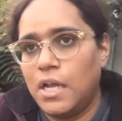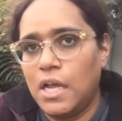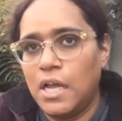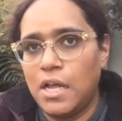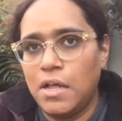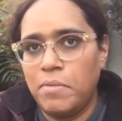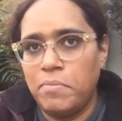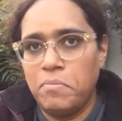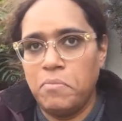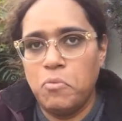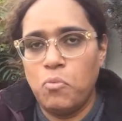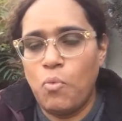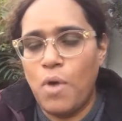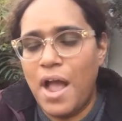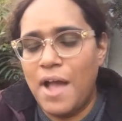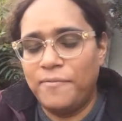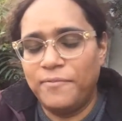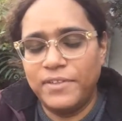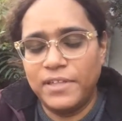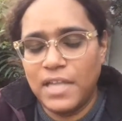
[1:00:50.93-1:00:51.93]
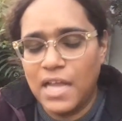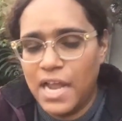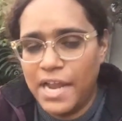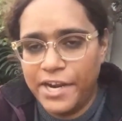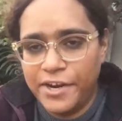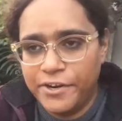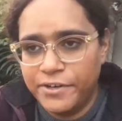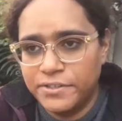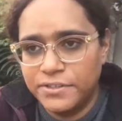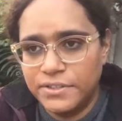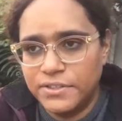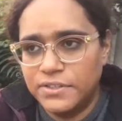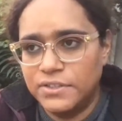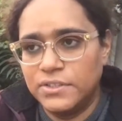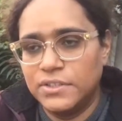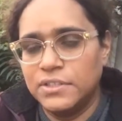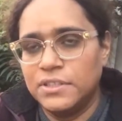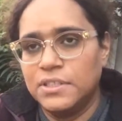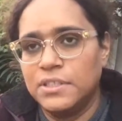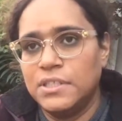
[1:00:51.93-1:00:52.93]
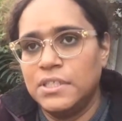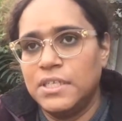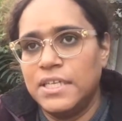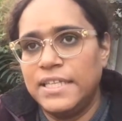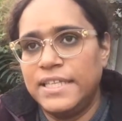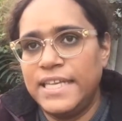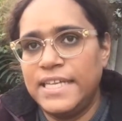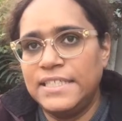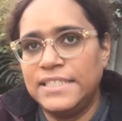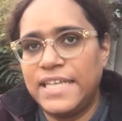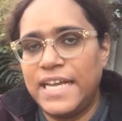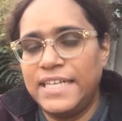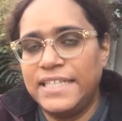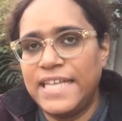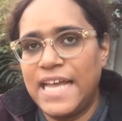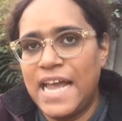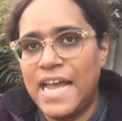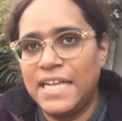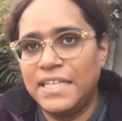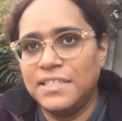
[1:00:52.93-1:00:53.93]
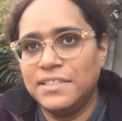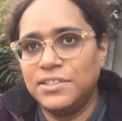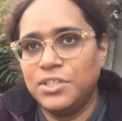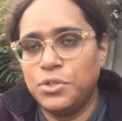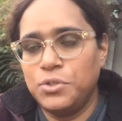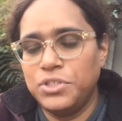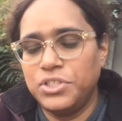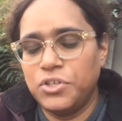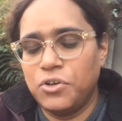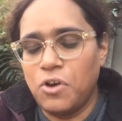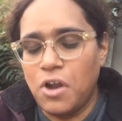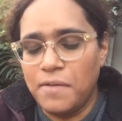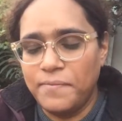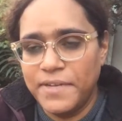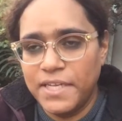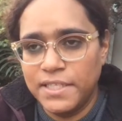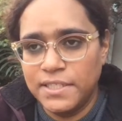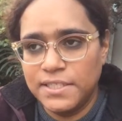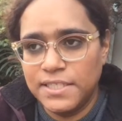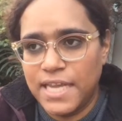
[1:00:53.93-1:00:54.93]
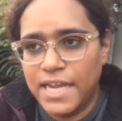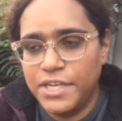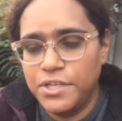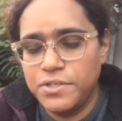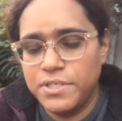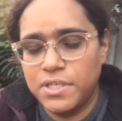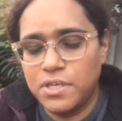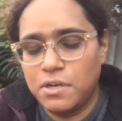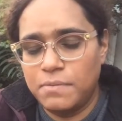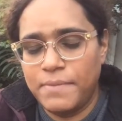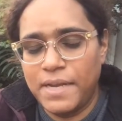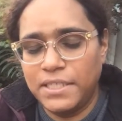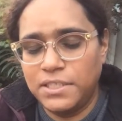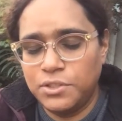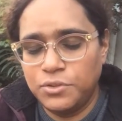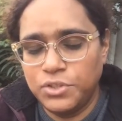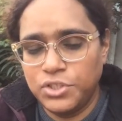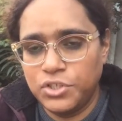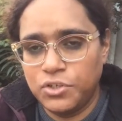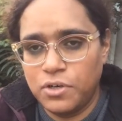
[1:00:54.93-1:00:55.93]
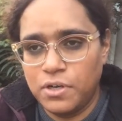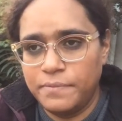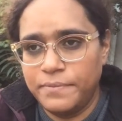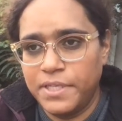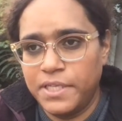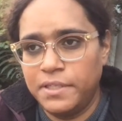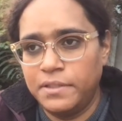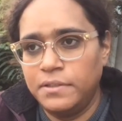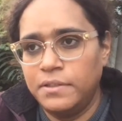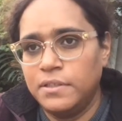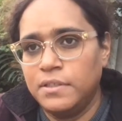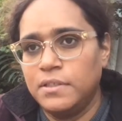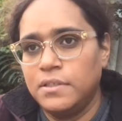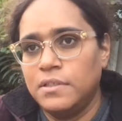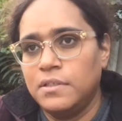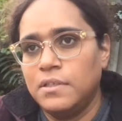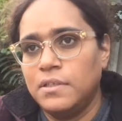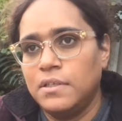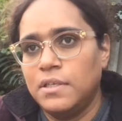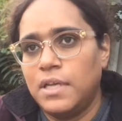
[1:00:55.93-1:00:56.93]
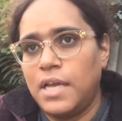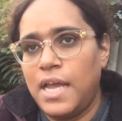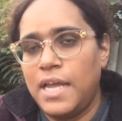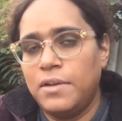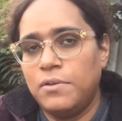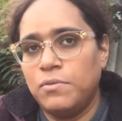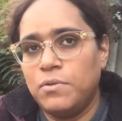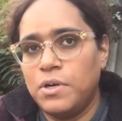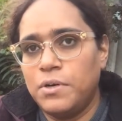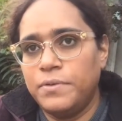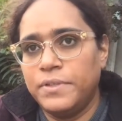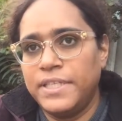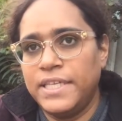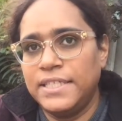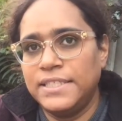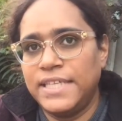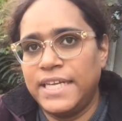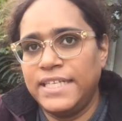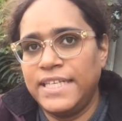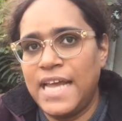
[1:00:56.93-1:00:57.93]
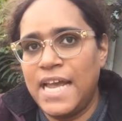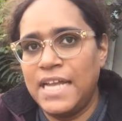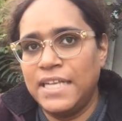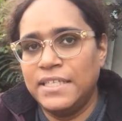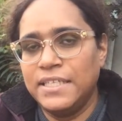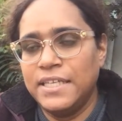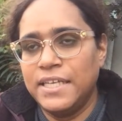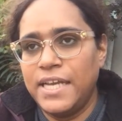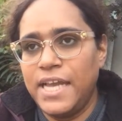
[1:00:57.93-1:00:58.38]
um, waffle irons, things like that, toaster ovens. I use it on my toaster oven and it'll work with things like that.